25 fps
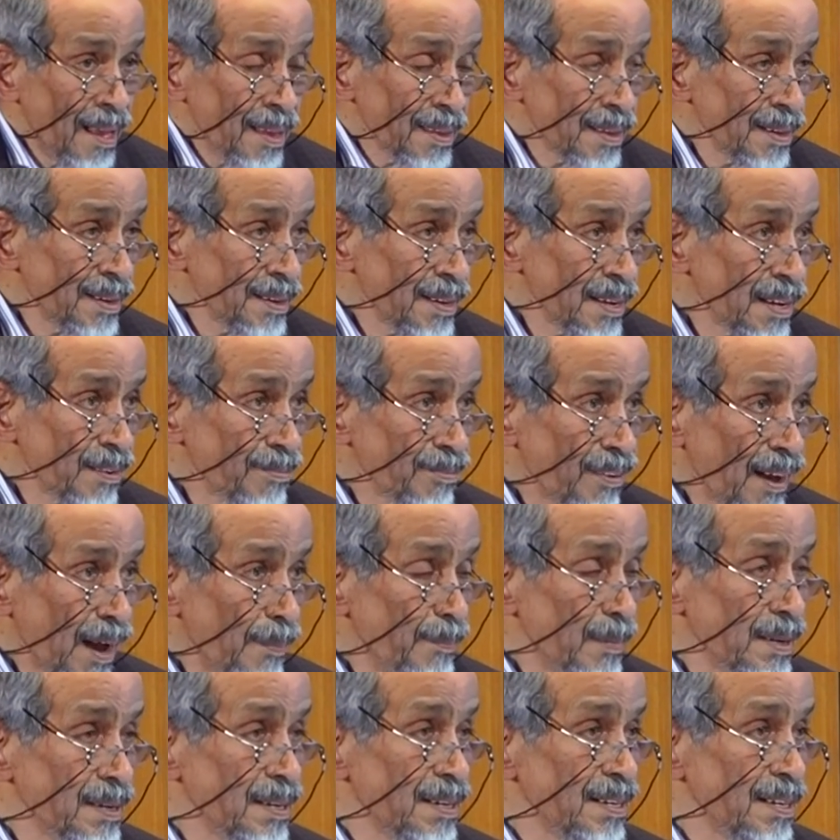a near
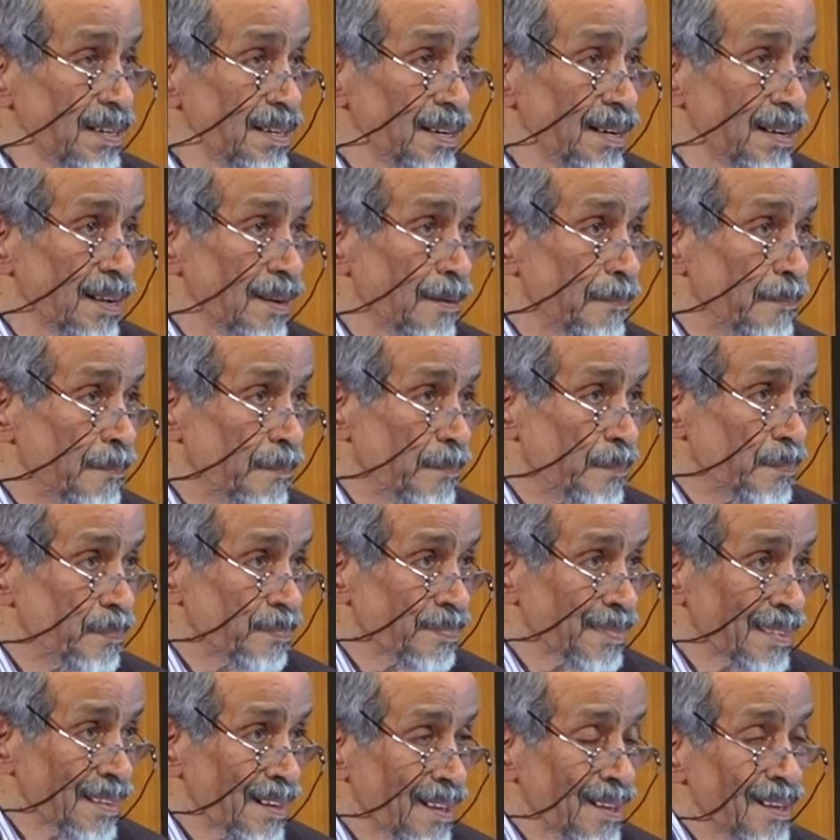famine in India
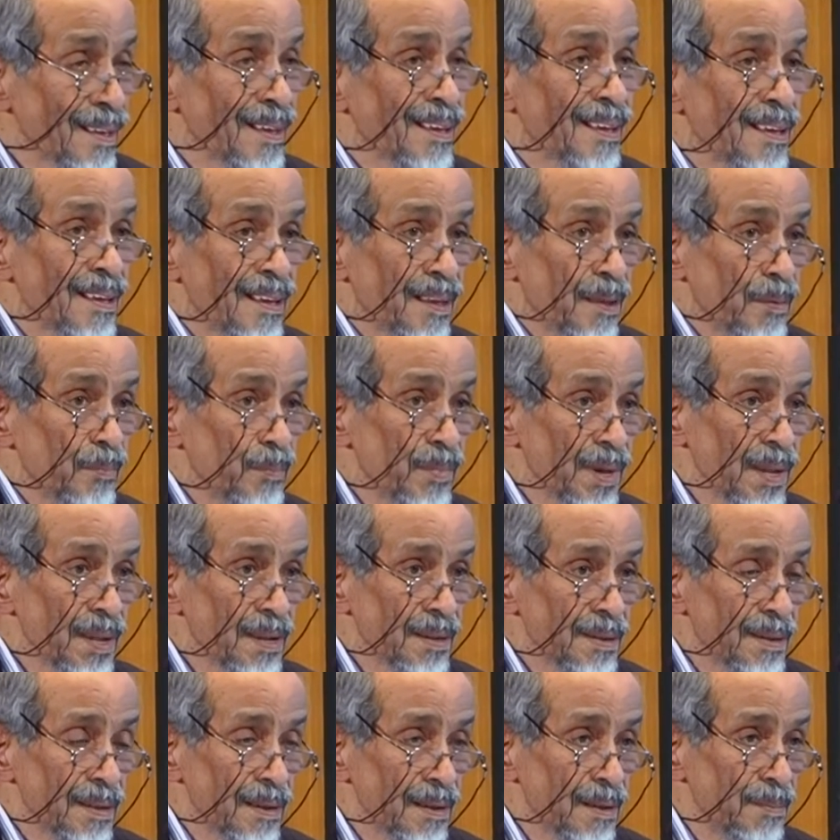
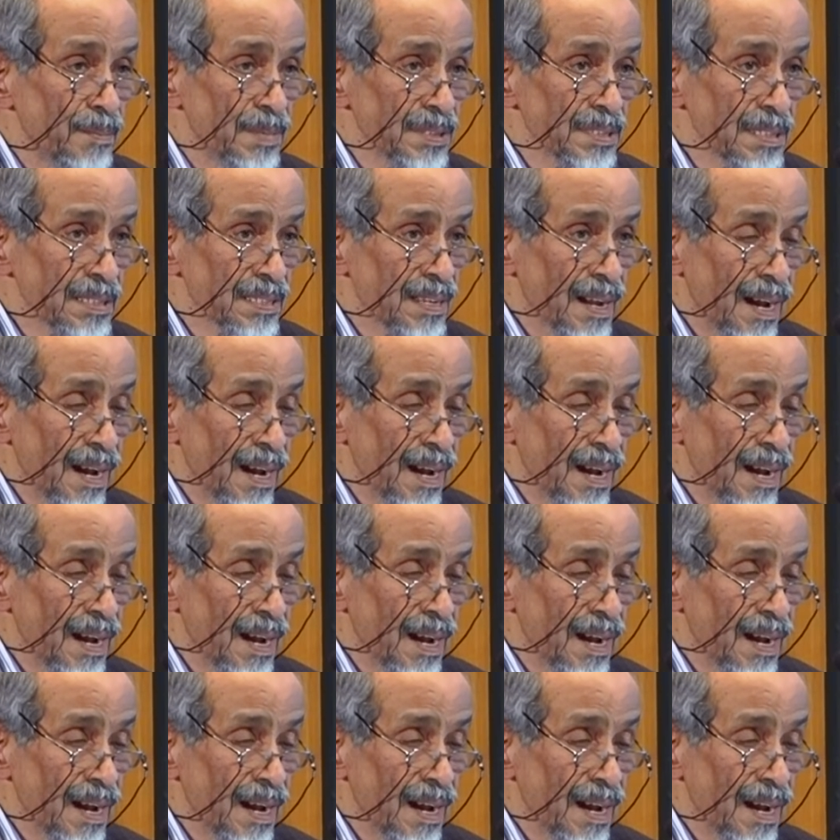made Mrs.